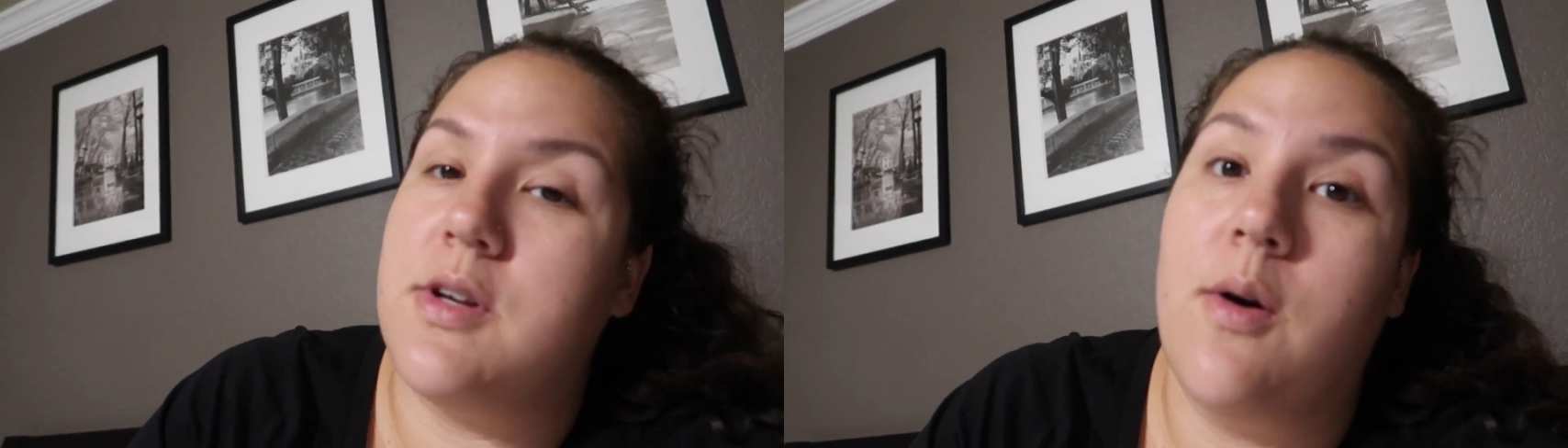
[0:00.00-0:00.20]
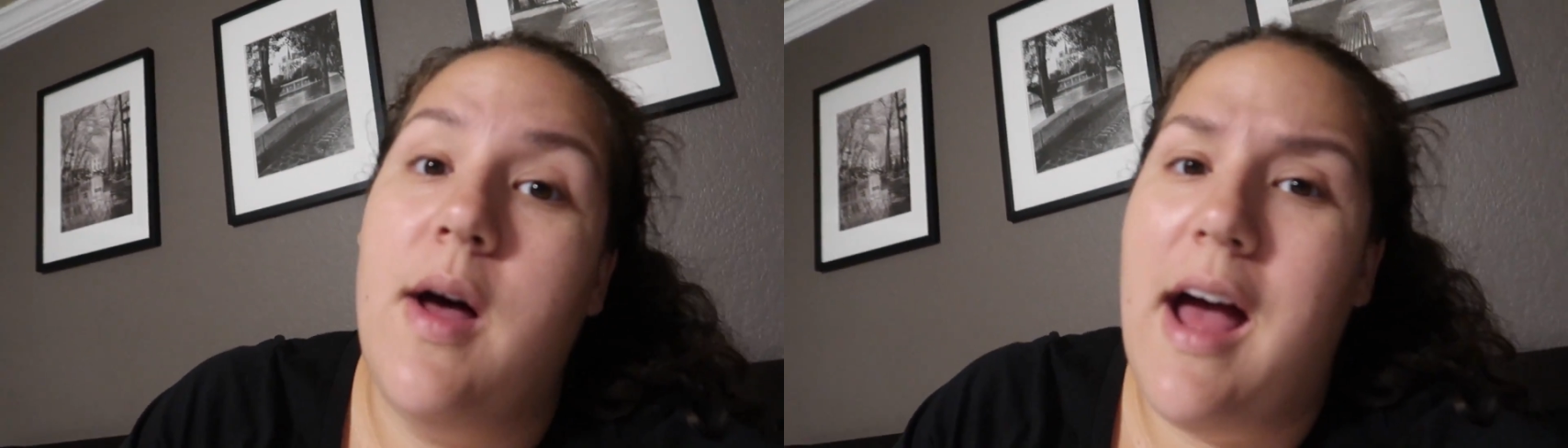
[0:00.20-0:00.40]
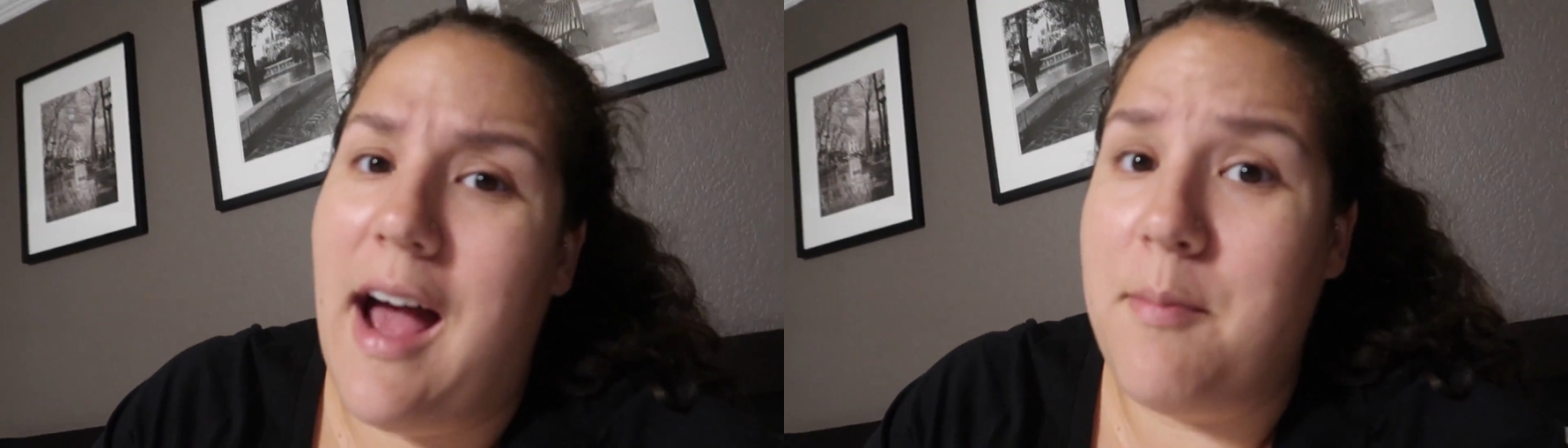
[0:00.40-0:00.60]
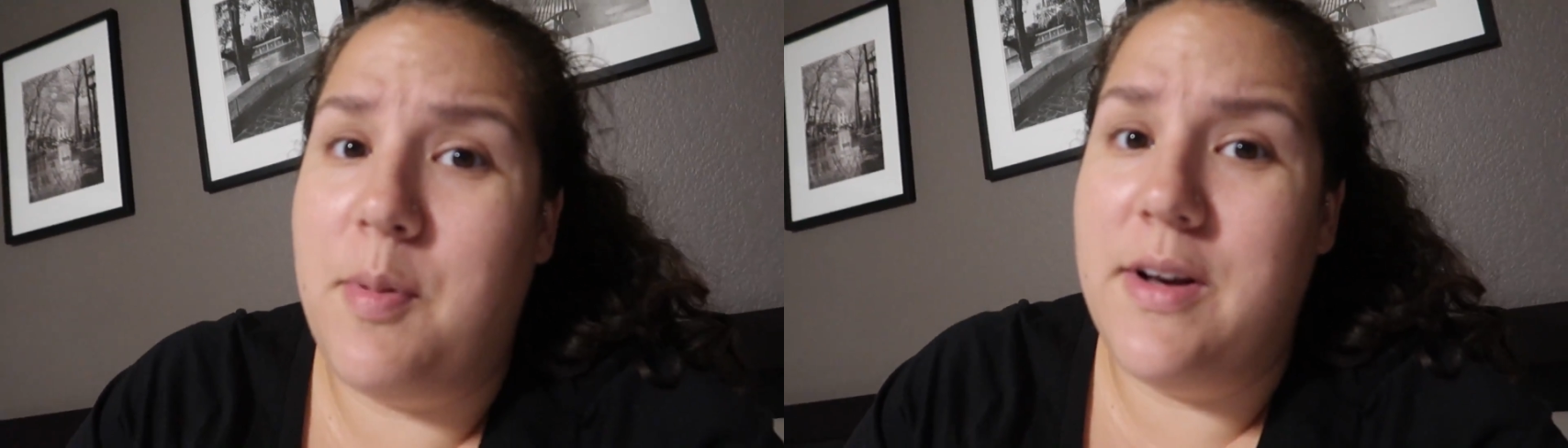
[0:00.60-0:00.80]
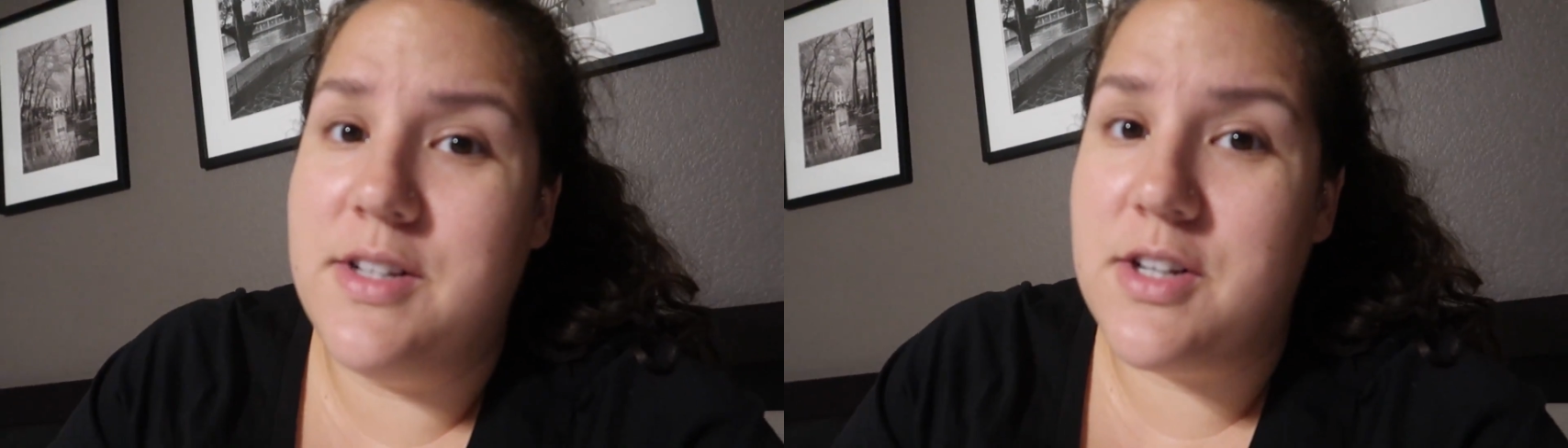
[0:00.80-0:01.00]
So I'm
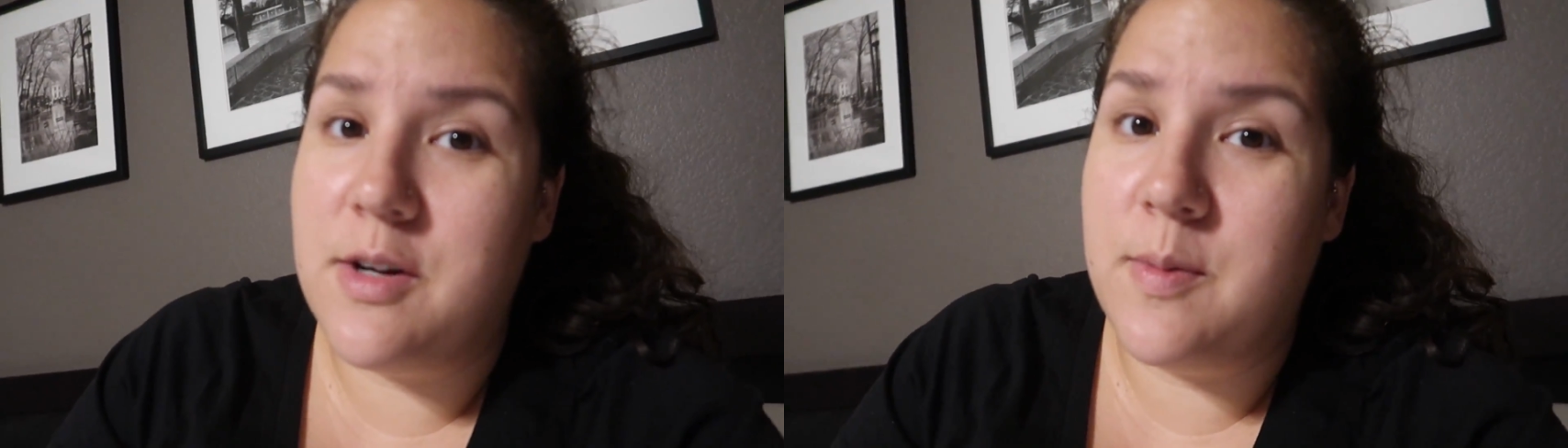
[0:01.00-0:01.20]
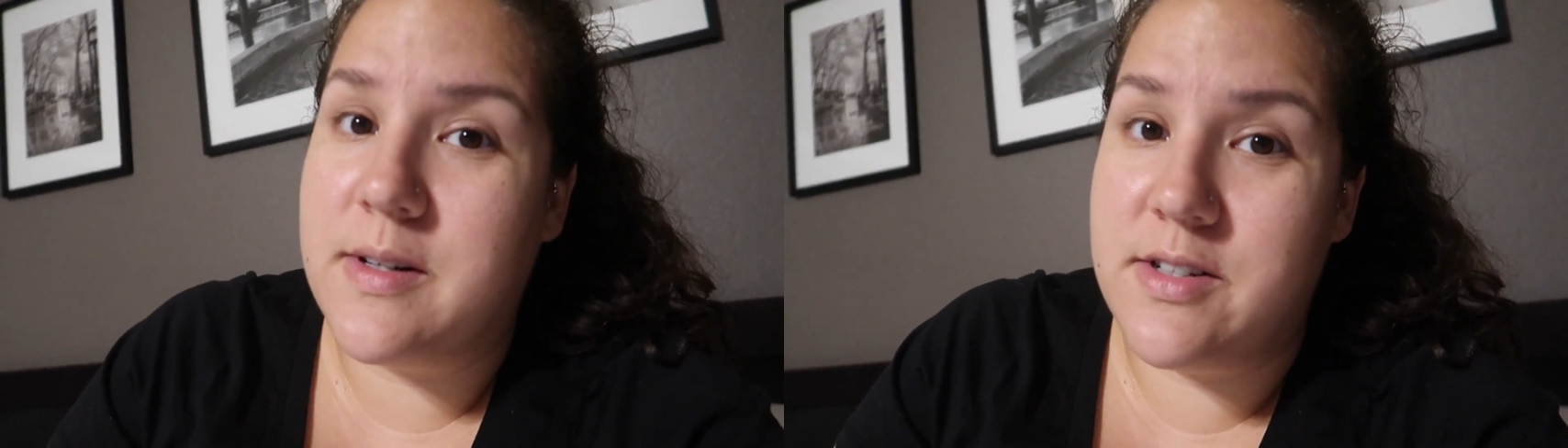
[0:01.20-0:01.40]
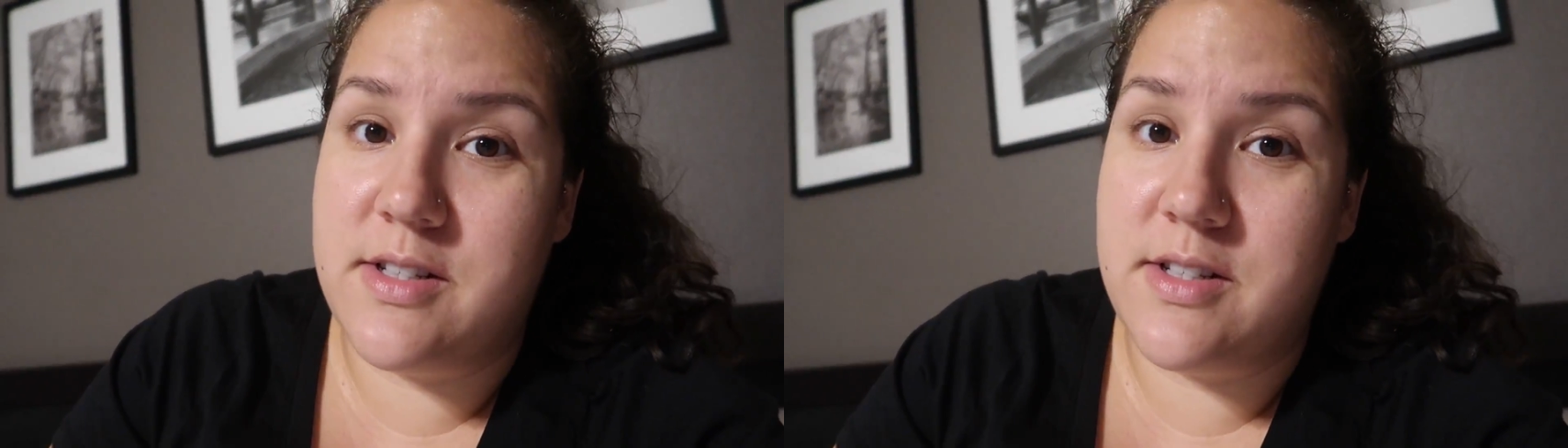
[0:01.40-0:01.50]
pretty sure we're